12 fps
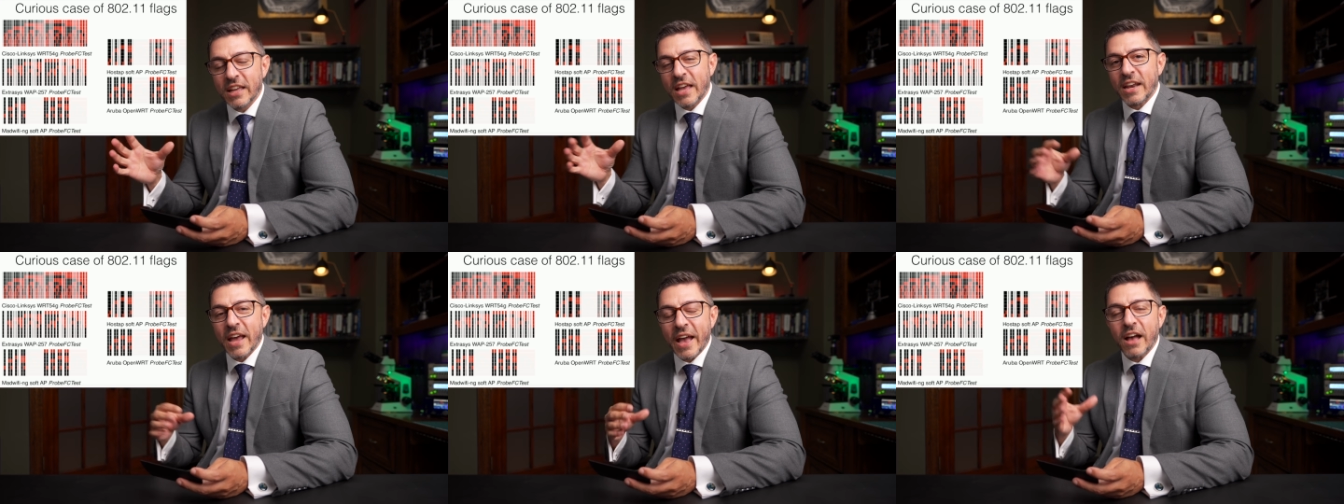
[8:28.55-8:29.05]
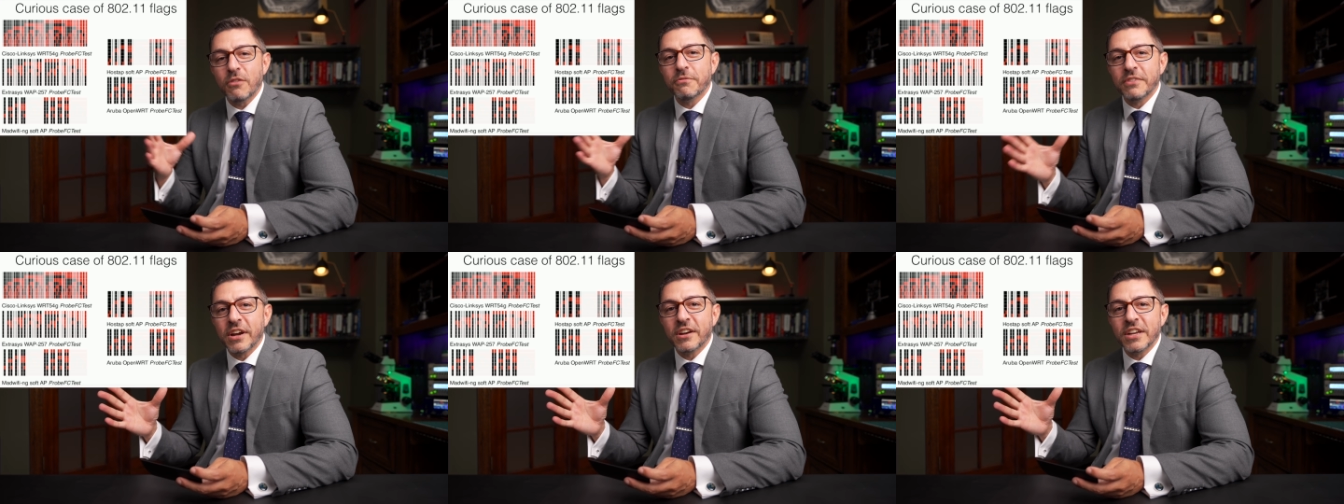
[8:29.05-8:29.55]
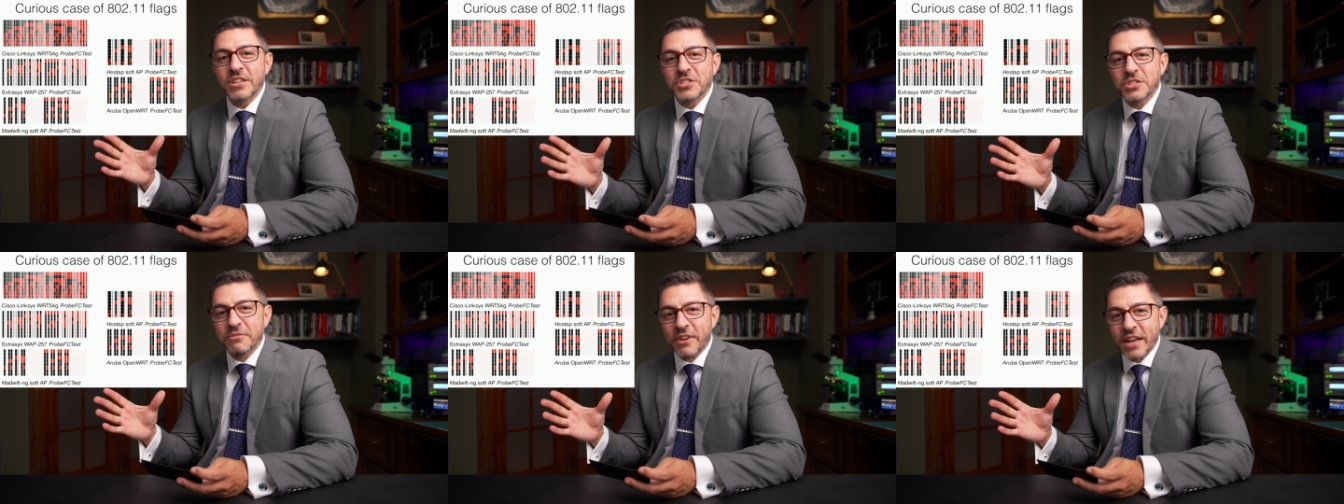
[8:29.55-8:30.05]
and how various
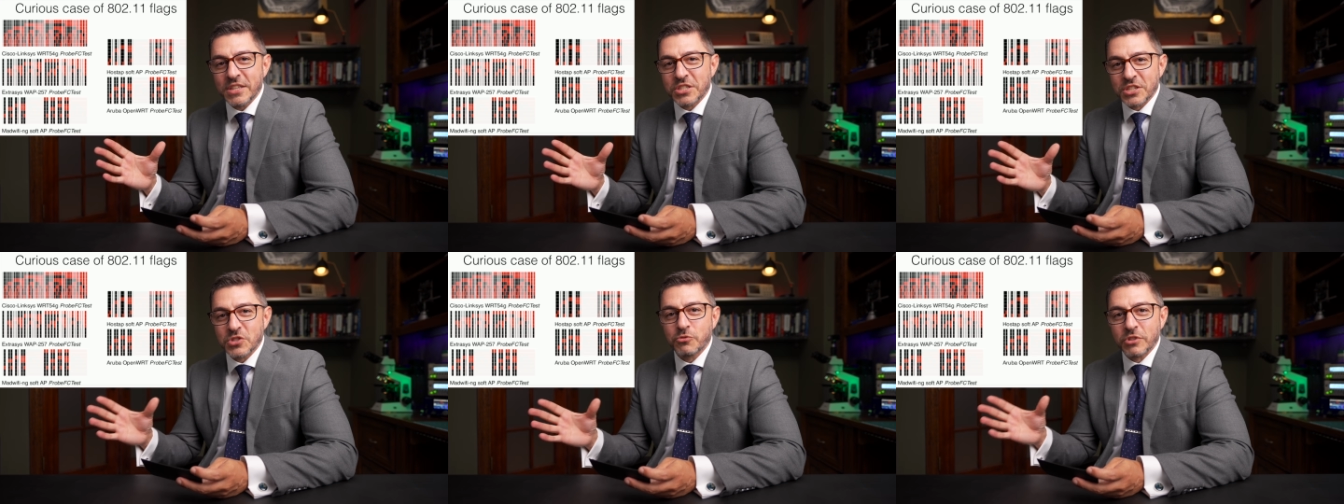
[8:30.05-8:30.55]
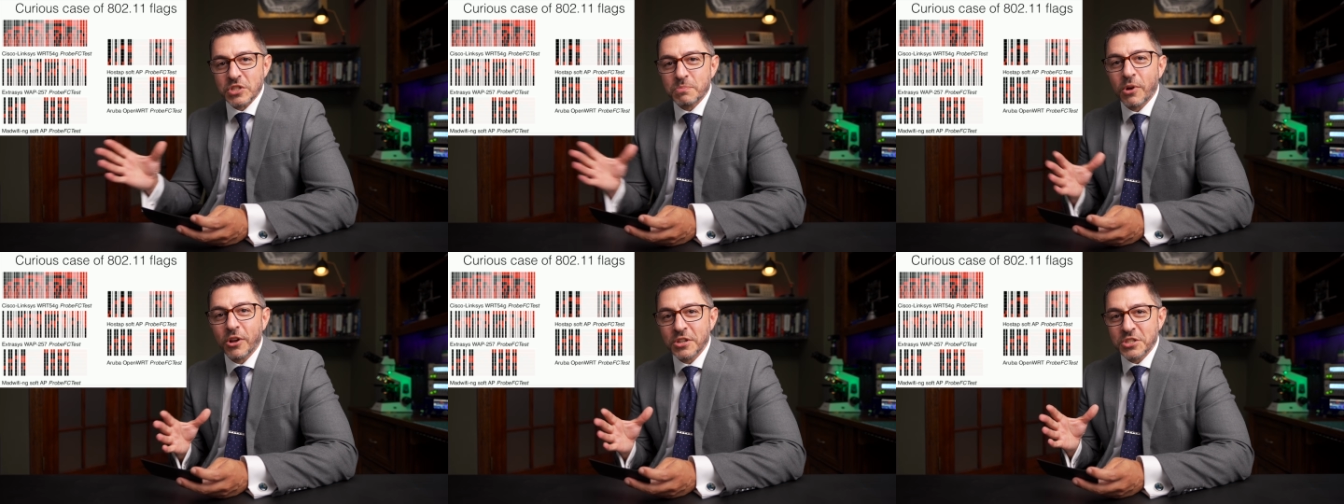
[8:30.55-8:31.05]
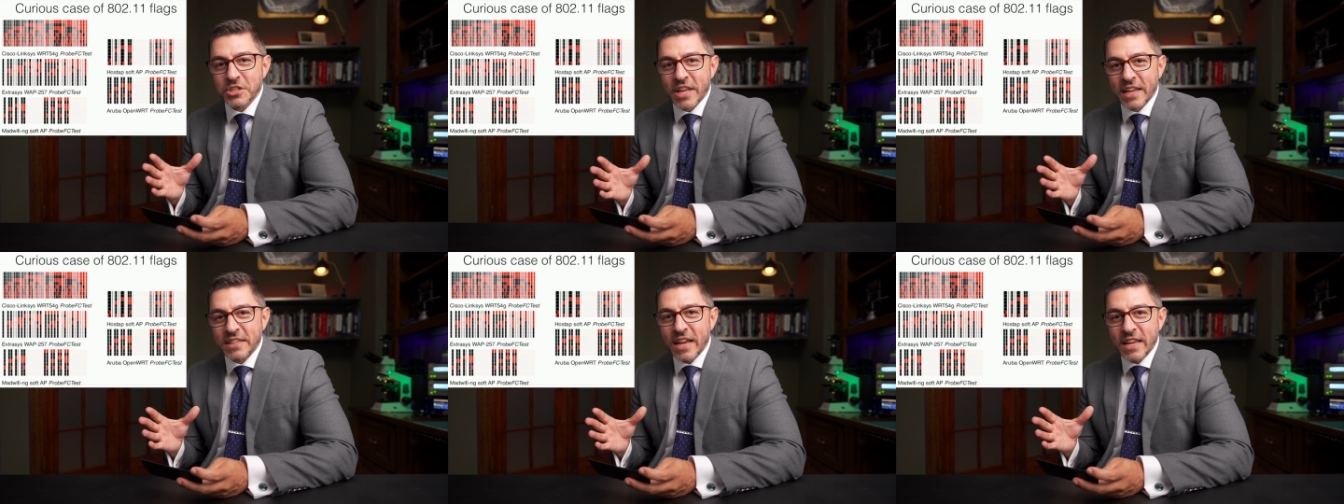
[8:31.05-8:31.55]
devices responded to
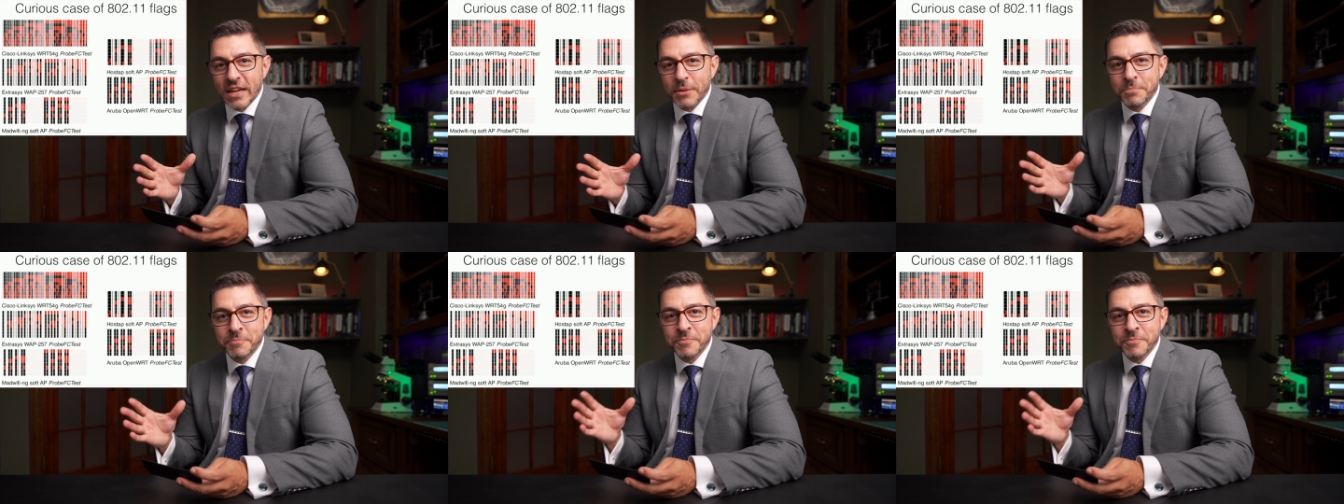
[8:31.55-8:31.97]
that data.